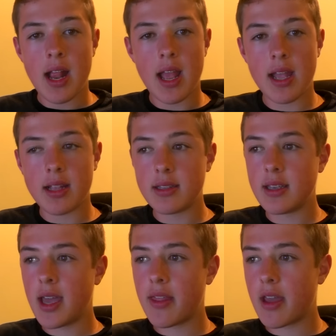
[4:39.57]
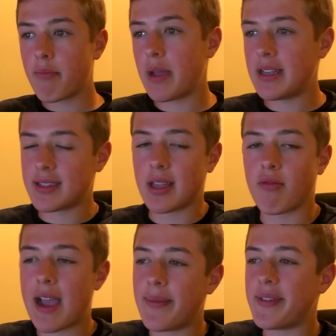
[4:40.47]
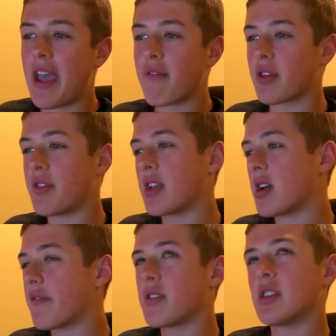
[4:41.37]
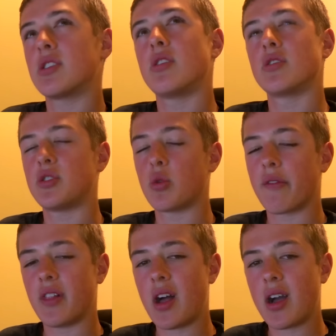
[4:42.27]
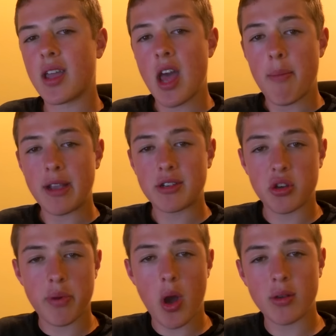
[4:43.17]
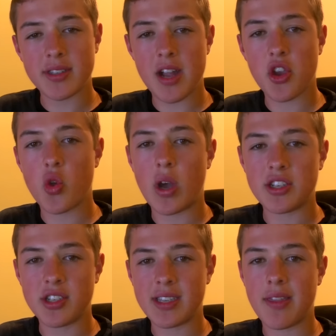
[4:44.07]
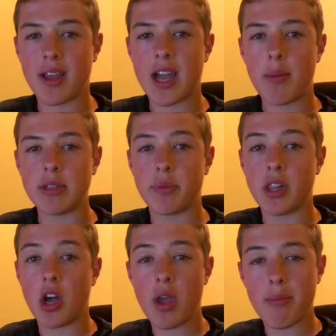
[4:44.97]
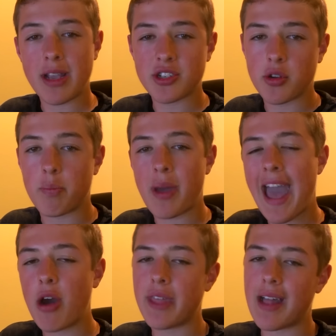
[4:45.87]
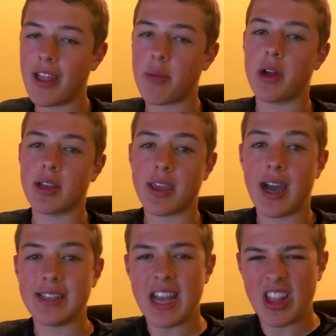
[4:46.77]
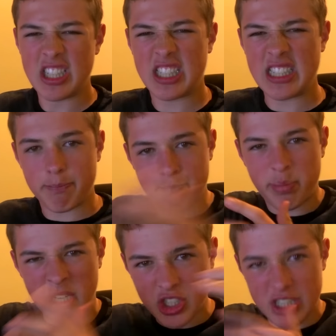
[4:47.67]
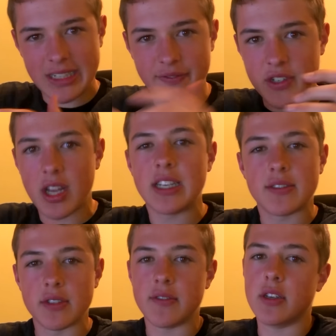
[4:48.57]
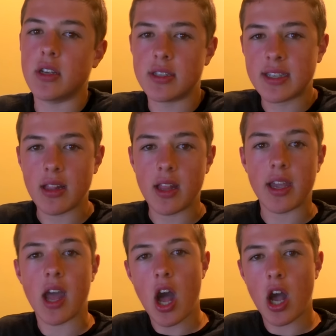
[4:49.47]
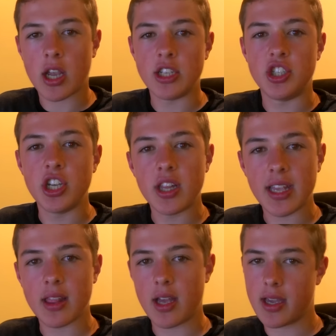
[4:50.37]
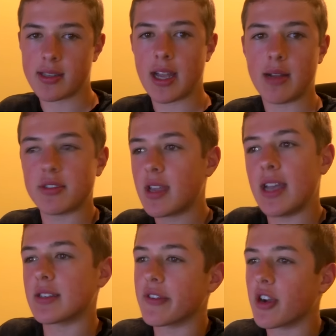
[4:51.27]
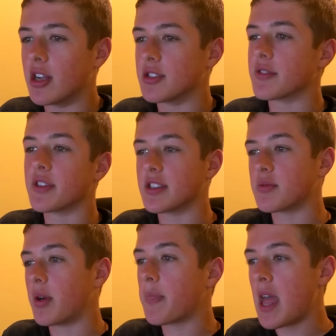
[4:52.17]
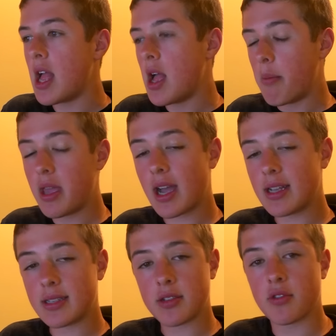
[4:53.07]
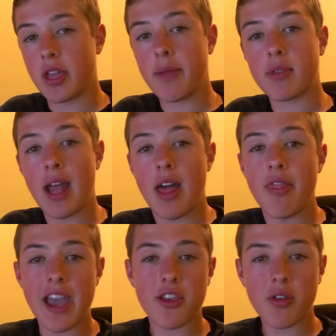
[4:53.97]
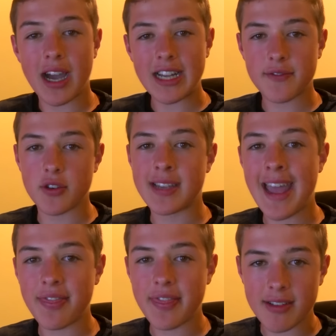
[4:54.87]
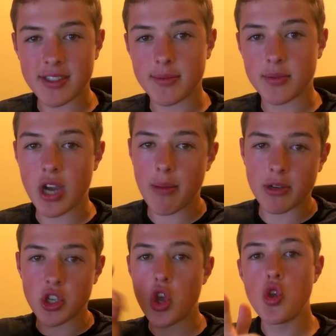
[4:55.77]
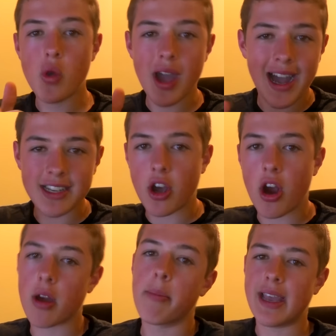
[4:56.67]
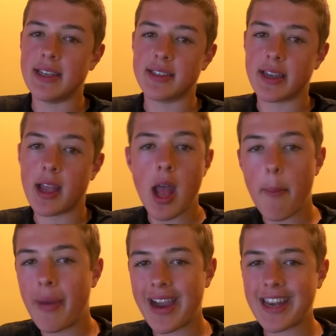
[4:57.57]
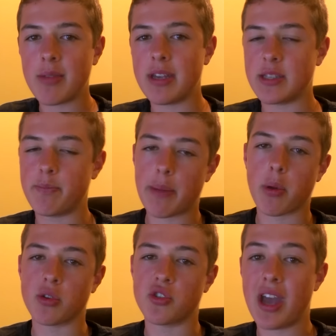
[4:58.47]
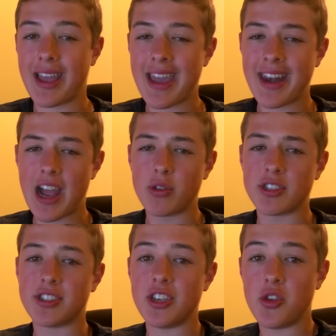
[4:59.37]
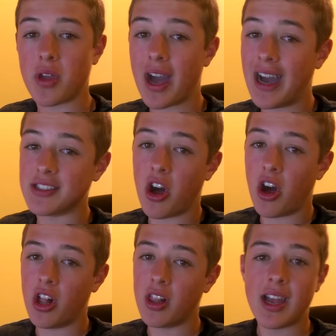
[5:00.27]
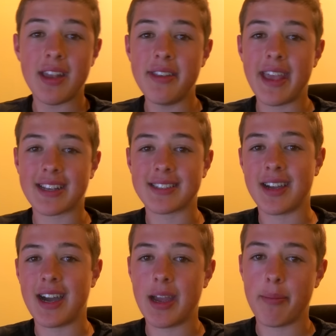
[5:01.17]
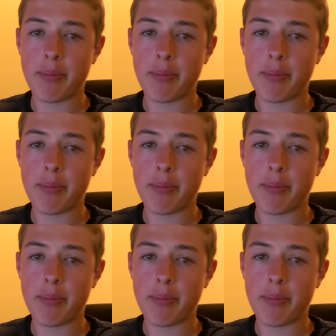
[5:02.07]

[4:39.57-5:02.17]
And yeah, that basically wraps everything up for this little short vlog. Make sure to post down your questions in the comments below, and make sure to pound that like button, guys. Let's get a bunch of different likes for this video. Let's get like a kajillion likes. Nah, I'm just asking for 100 for this one. But you guys, that's really it. Thank you guys for 10,000 subscribers. You guys are amazing. My name is BeckBroJack, and I will see you guys all next time.